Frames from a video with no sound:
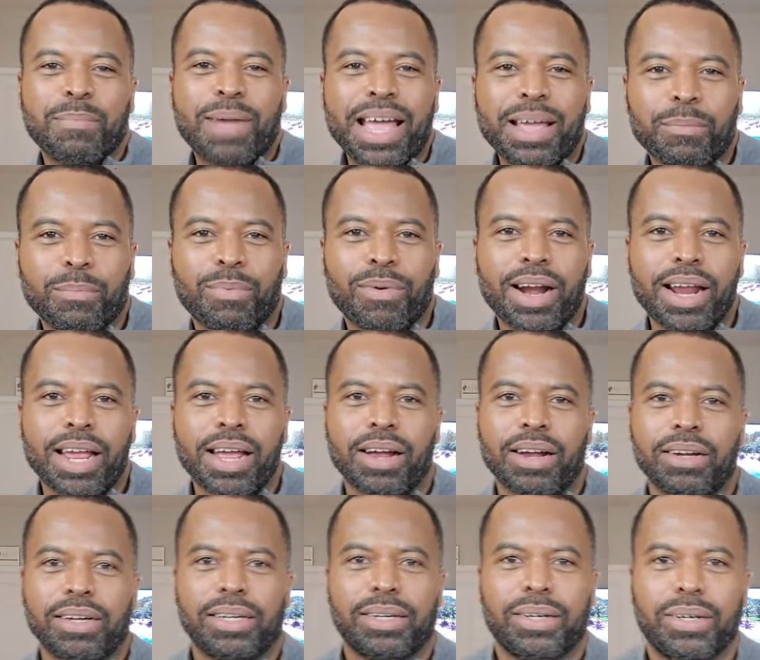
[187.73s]
Mike
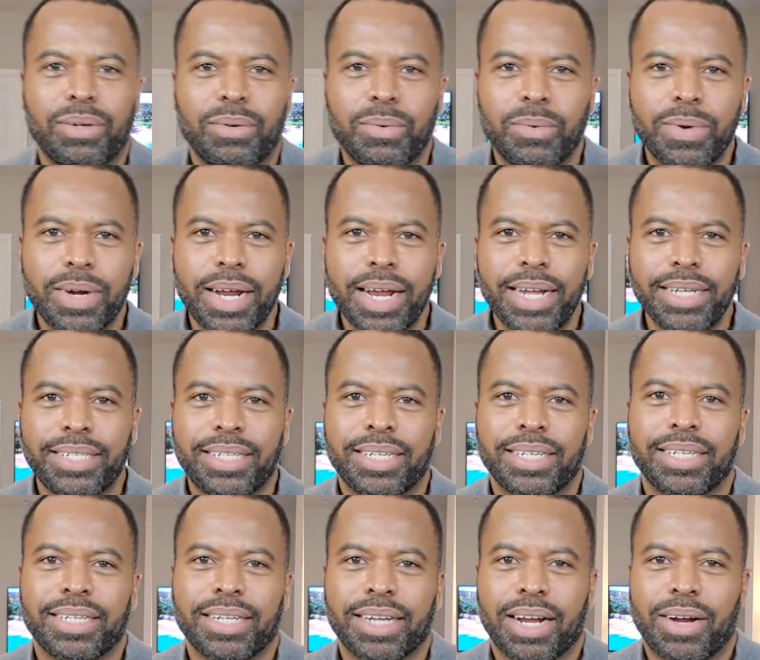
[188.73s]
Brown,
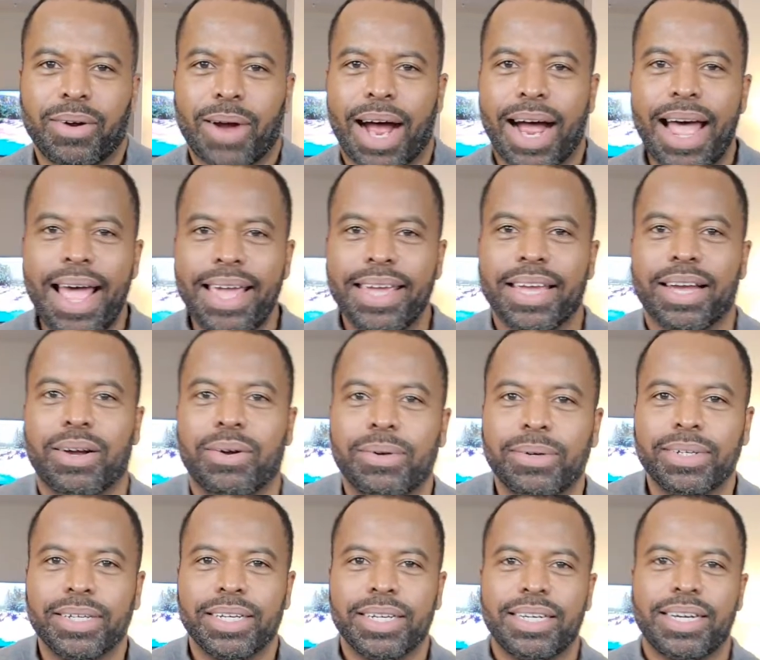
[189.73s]
what?
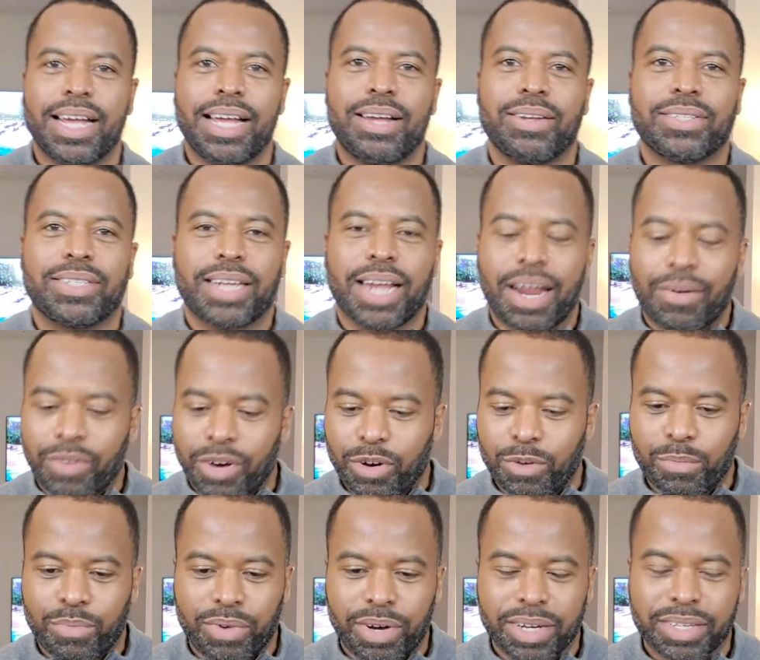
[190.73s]
Ohio in the house.
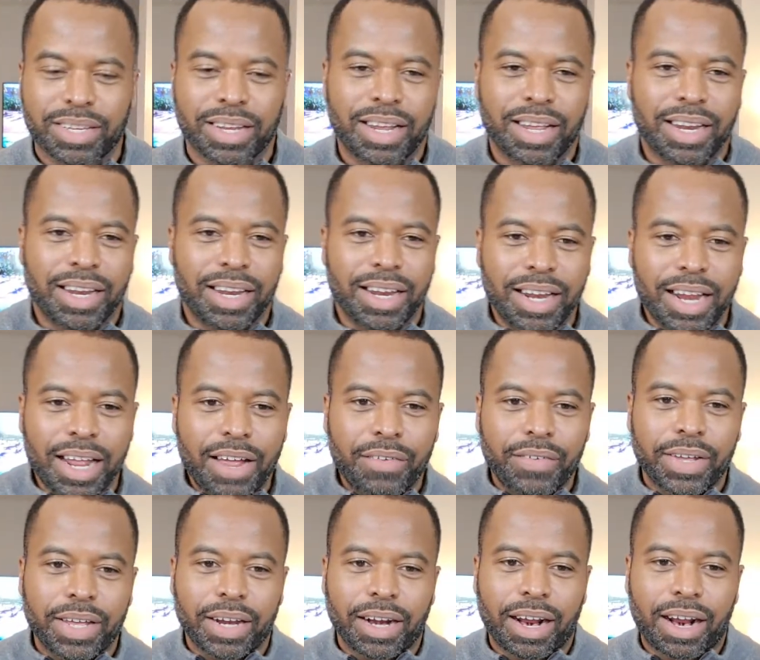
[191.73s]
Tyrone Brooks,
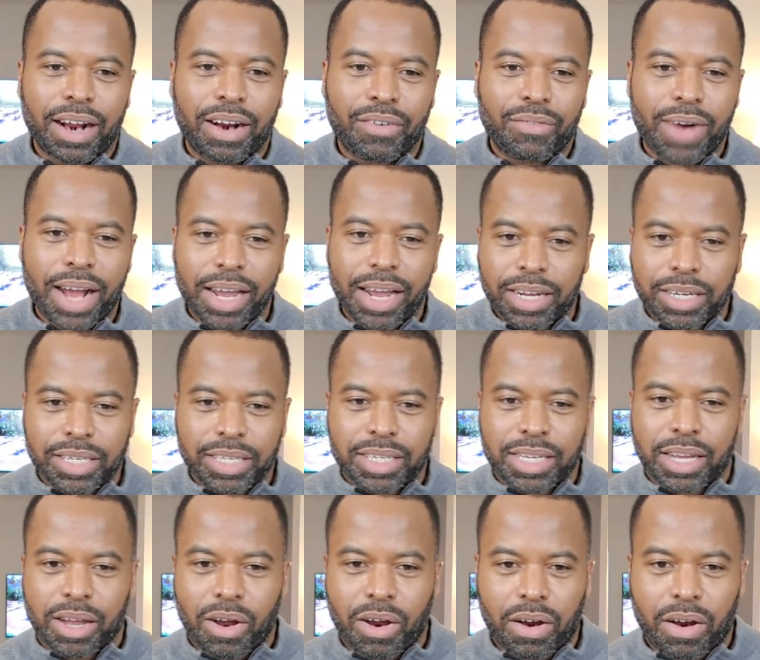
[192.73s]
love it. All right, good to
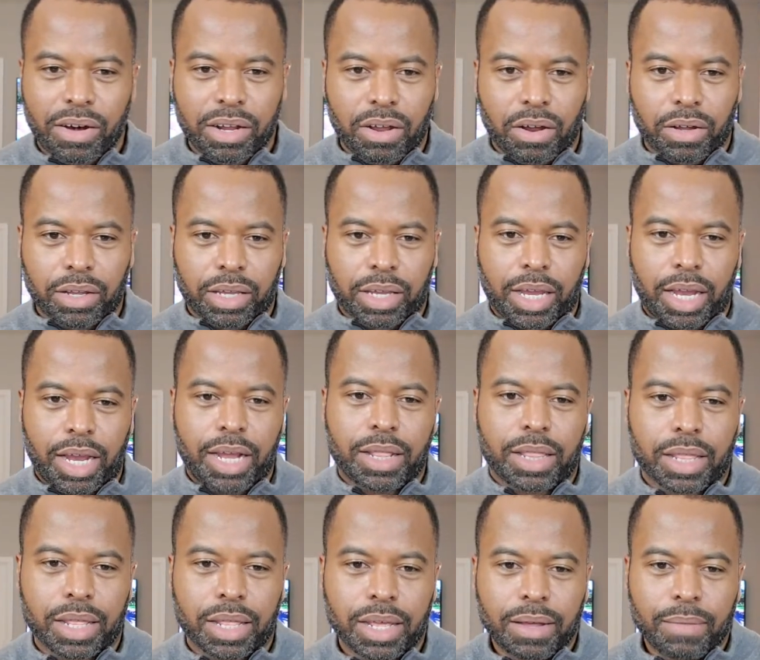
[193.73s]
see all of y'all.
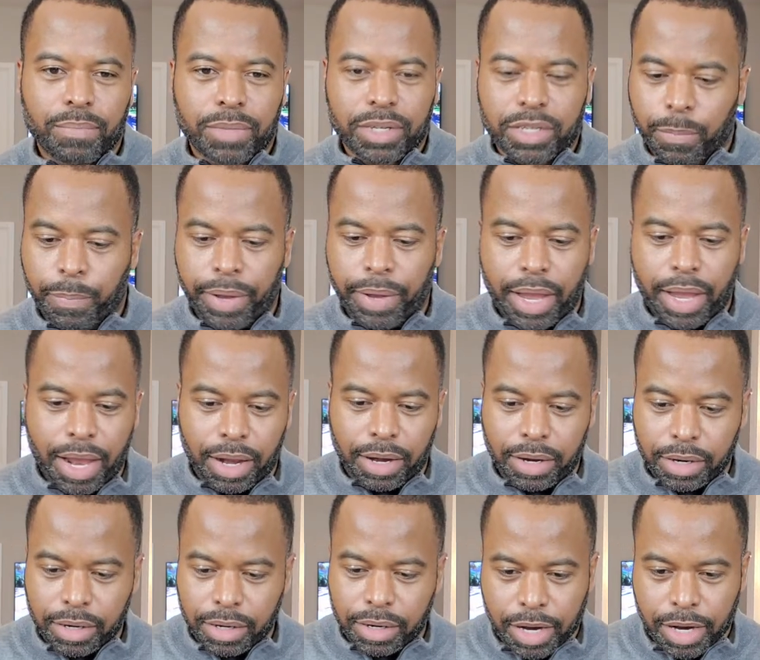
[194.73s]
Keith, Mr. Payne,
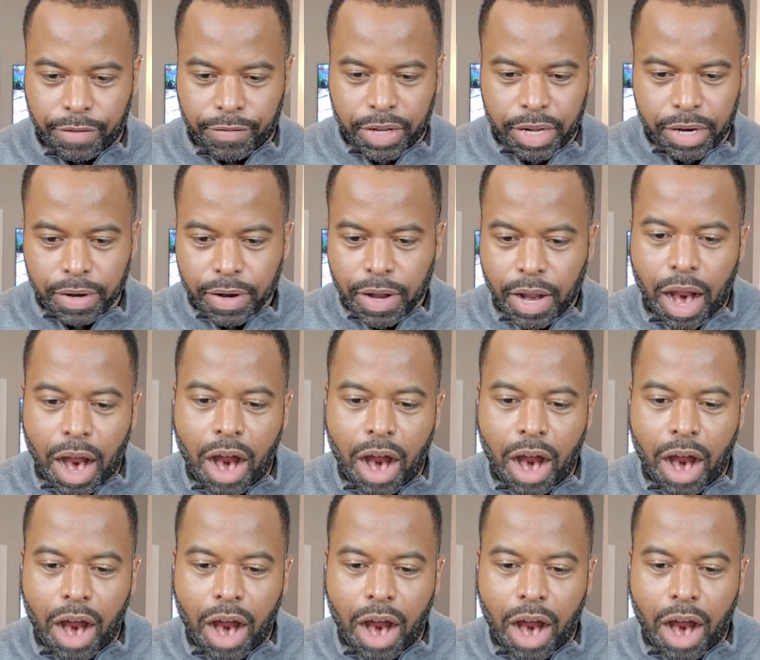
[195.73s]
love it.